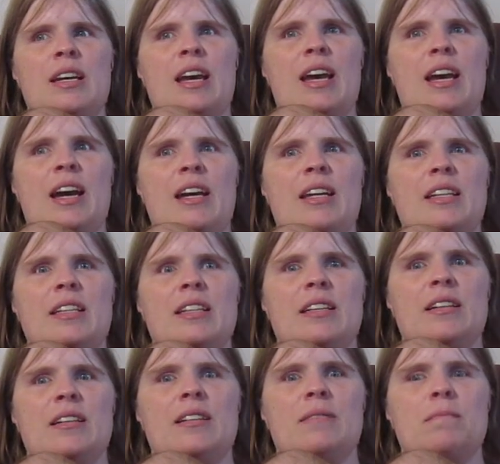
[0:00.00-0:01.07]
and
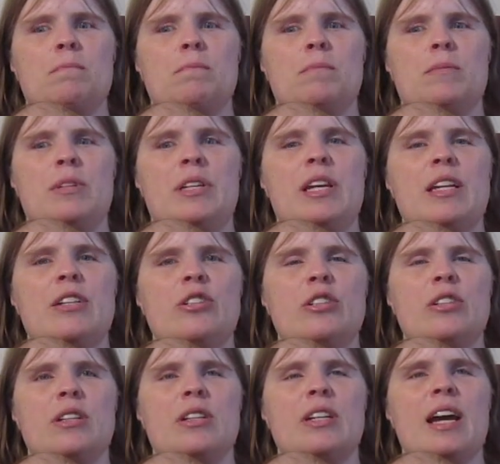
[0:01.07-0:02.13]
it's
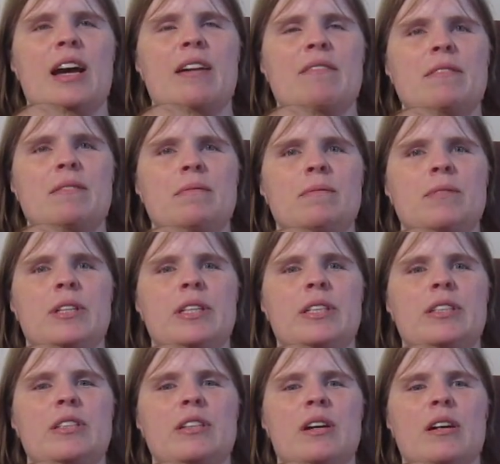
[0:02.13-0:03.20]
just good to have in
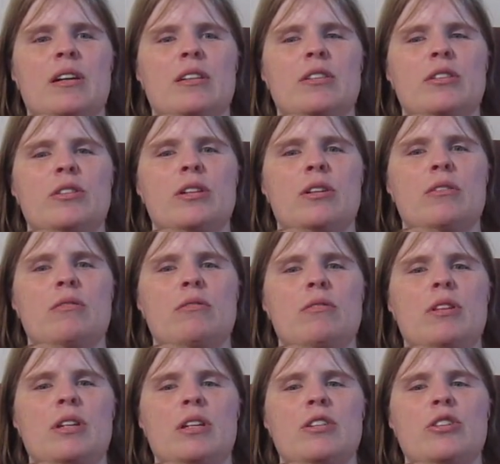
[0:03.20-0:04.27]
stock. So
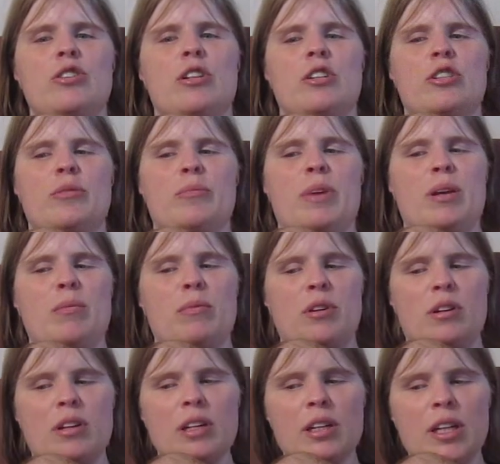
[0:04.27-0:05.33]
the construction
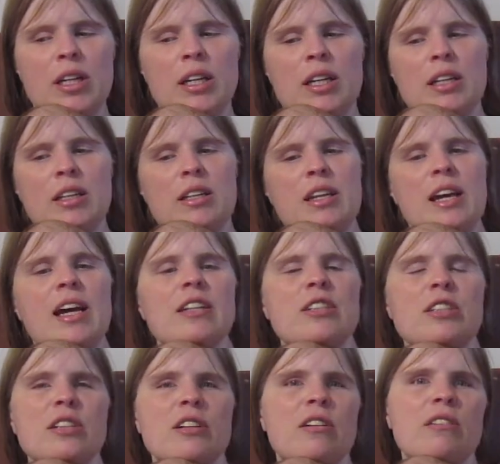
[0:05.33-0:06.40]
paper.
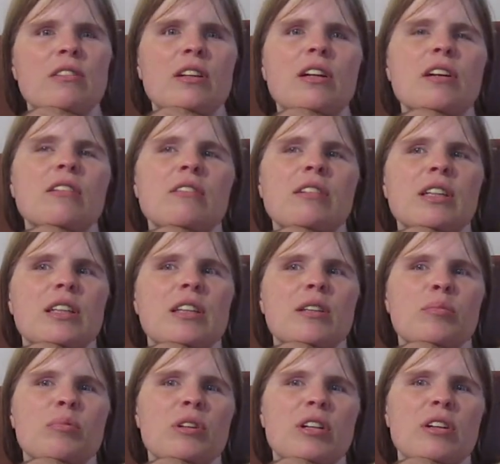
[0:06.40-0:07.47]
Next, to go along with
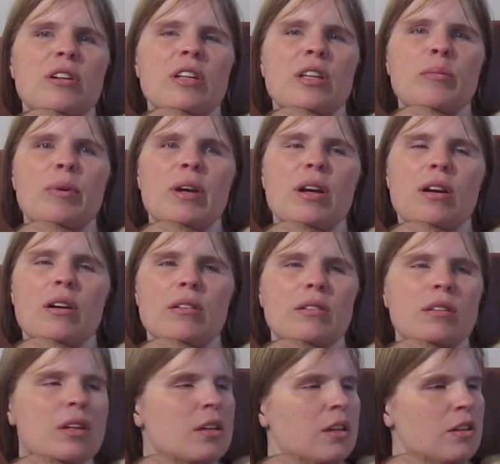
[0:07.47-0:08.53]
the printer and the
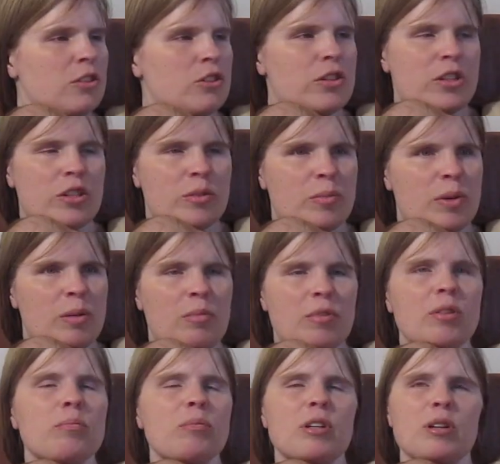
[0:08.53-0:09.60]

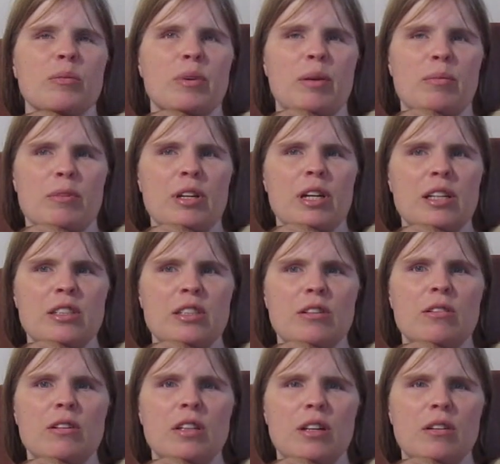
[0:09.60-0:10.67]
the printer paper. Next to
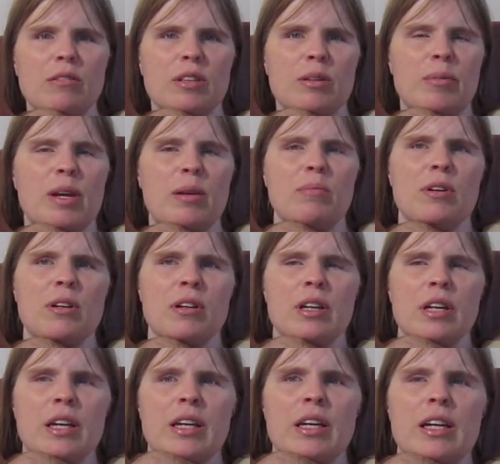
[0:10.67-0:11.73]
go along with the paper
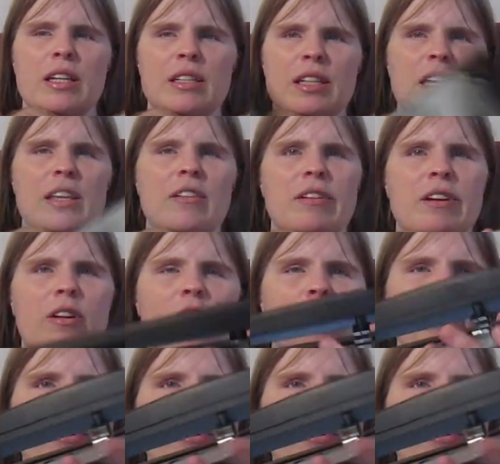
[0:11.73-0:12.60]
is a 3-hole